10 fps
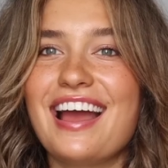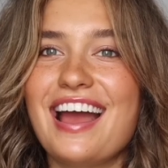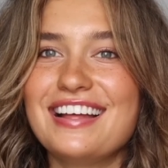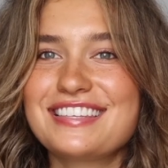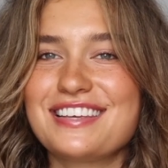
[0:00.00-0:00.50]

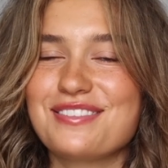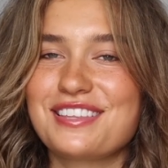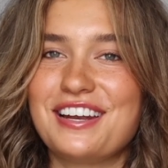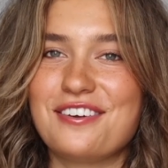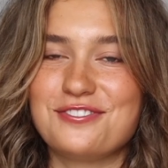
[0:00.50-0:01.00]
And something
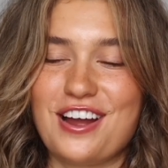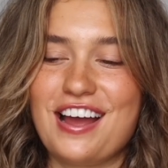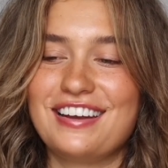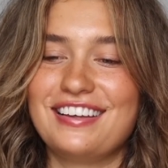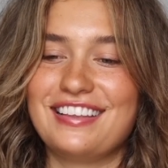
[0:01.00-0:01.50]
that I've
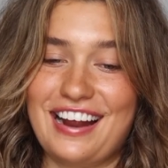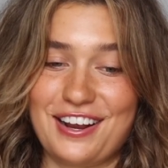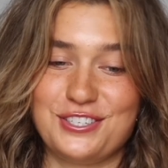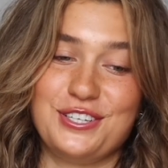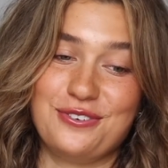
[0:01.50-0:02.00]
tried that
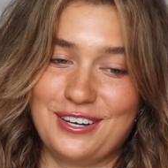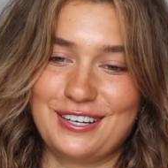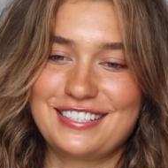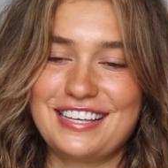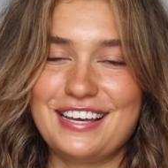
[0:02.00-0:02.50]
actually
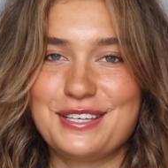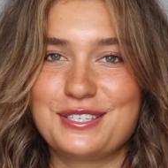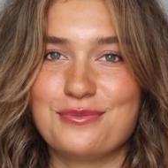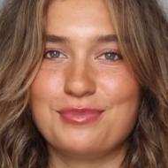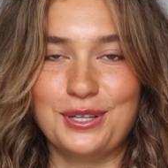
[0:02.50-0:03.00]
works
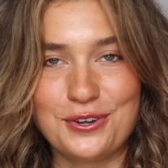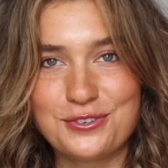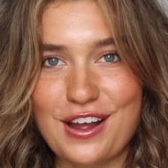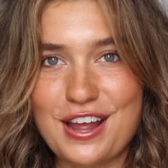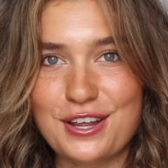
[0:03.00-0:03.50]
is blow
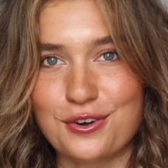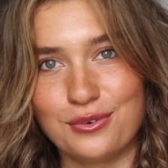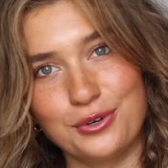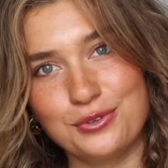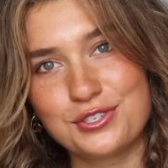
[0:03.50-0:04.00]
drying your
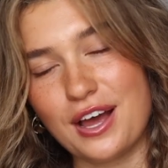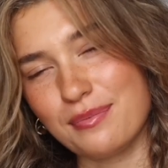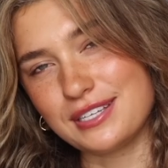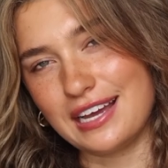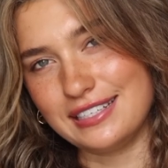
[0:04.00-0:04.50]
roots
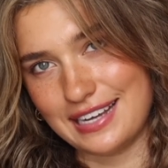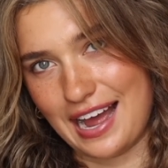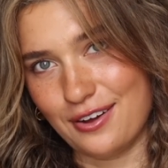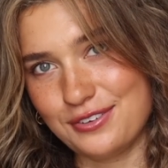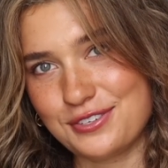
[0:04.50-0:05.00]
upside
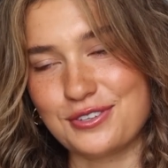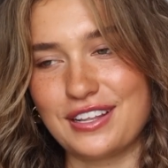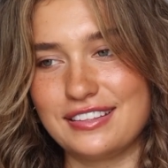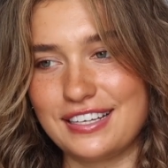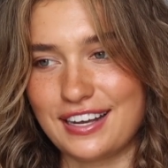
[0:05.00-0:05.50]
down so
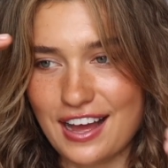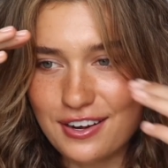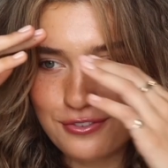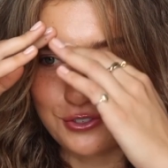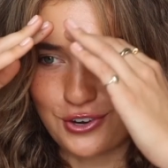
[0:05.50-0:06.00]
that they kind
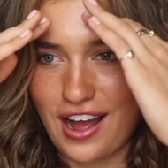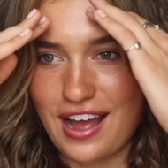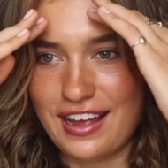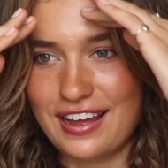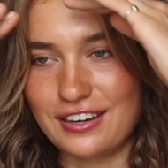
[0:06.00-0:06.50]
of
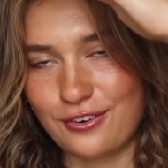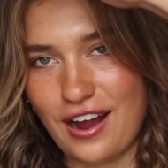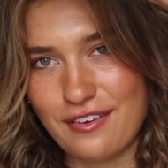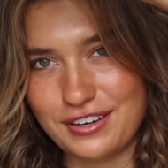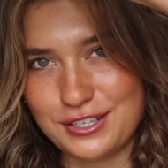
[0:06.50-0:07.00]
dry and
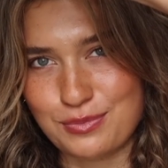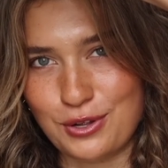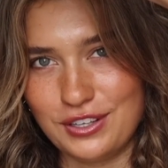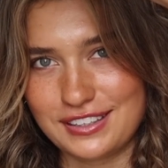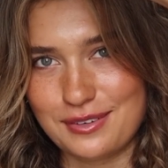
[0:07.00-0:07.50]
gravity is
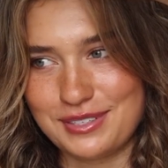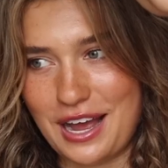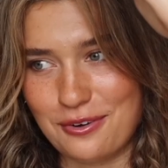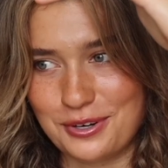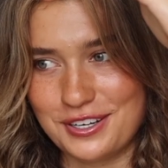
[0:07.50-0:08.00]
pulling them
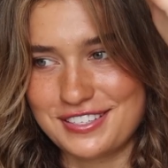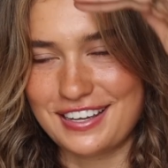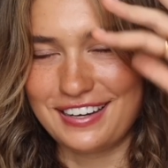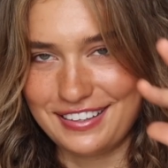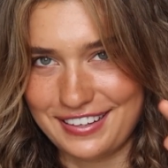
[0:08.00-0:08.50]
downwards,
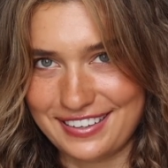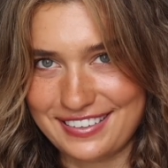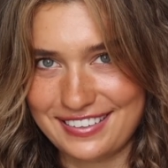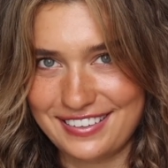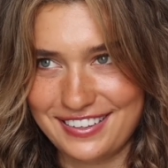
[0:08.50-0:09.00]
and
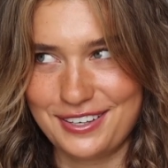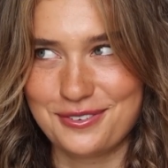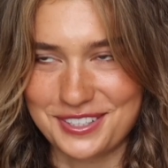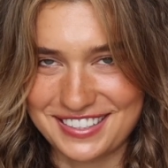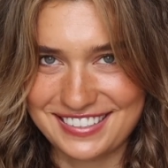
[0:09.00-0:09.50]
it
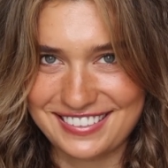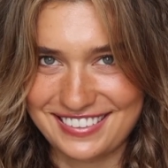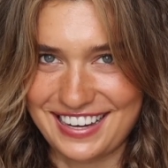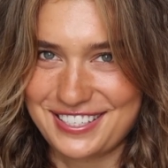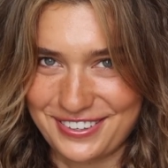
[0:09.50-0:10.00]
works,
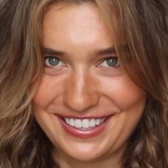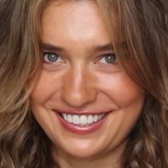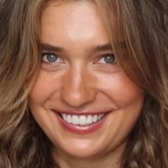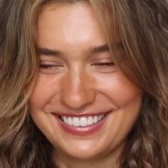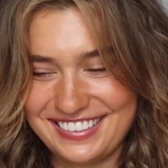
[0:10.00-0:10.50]
I
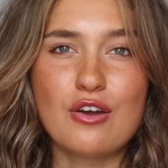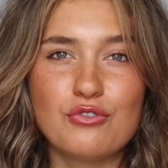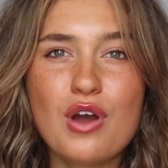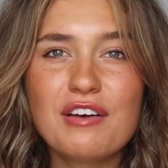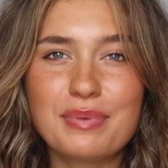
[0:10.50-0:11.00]
swear. Now, if
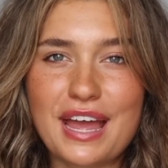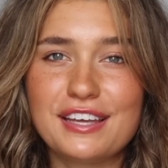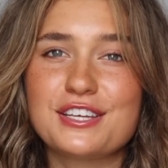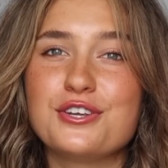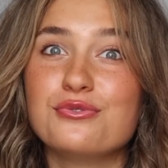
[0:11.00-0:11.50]
you have
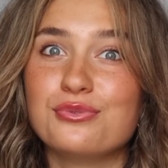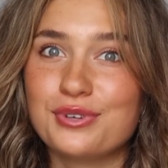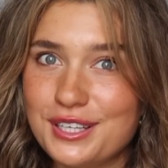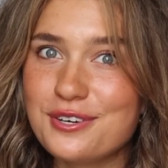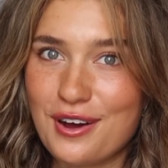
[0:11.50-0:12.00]
bangs and you
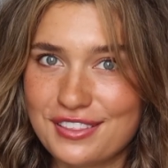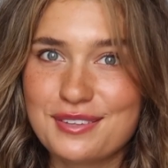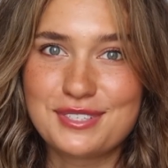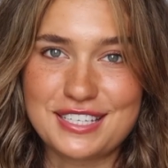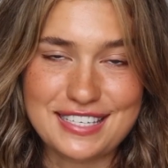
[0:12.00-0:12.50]
really want
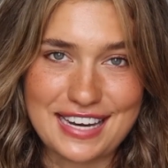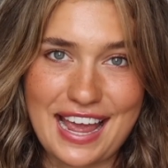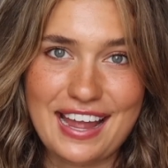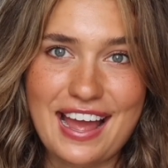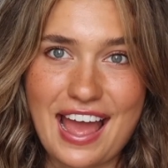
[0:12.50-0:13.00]
them to
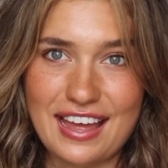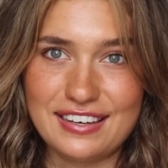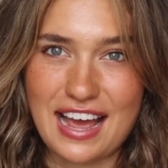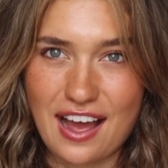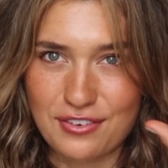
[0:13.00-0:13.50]
stay
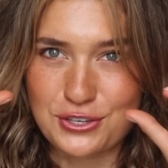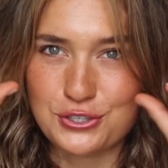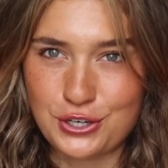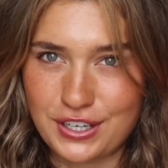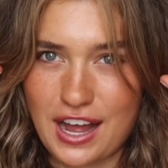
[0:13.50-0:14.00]
and have a
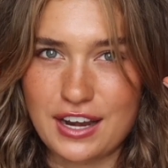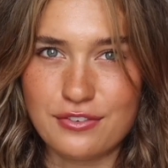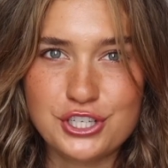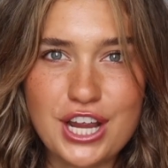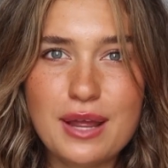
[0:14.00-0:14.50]
certain kind
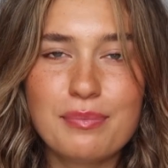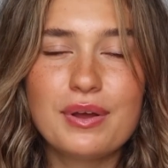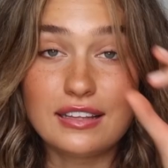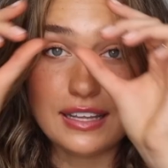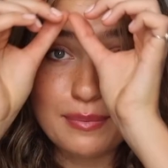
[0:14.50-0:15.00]
of shape,
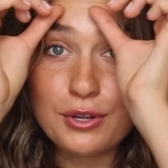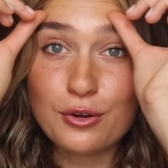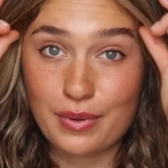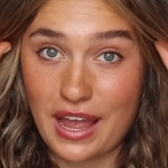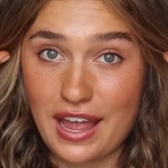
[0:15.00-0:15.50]
clip
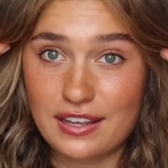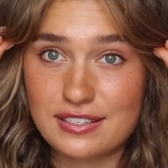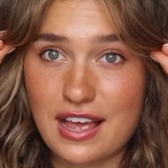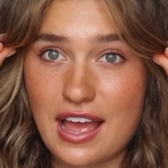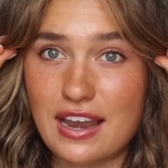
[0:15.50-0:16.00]
your
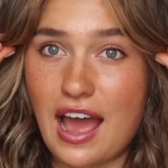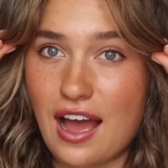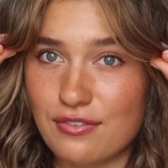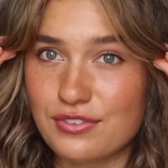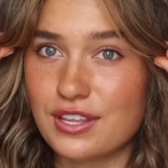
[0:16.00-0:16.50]
bangs and
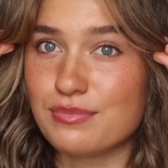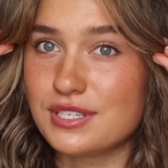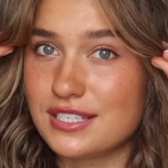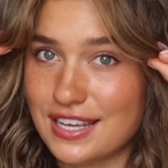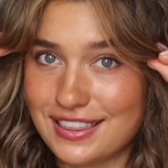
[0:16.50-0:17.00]
have them
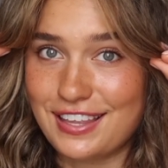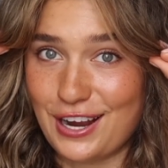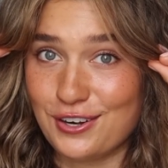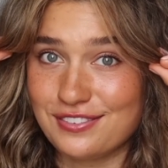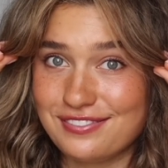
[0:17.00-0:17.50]
sit
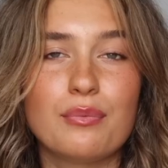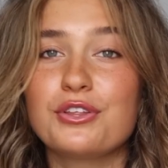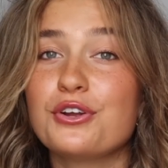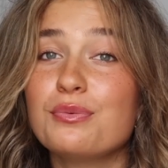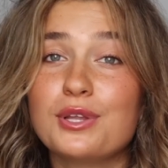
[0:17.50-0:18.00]
there. And
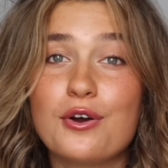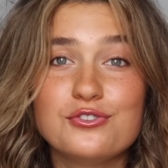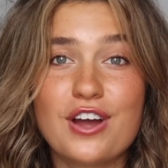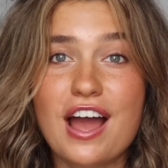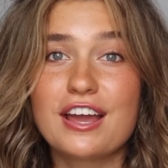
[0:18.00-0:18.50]
whether you're blow
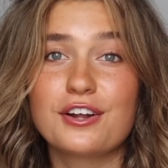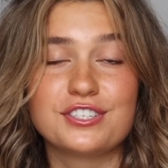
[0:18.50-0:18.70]
drying or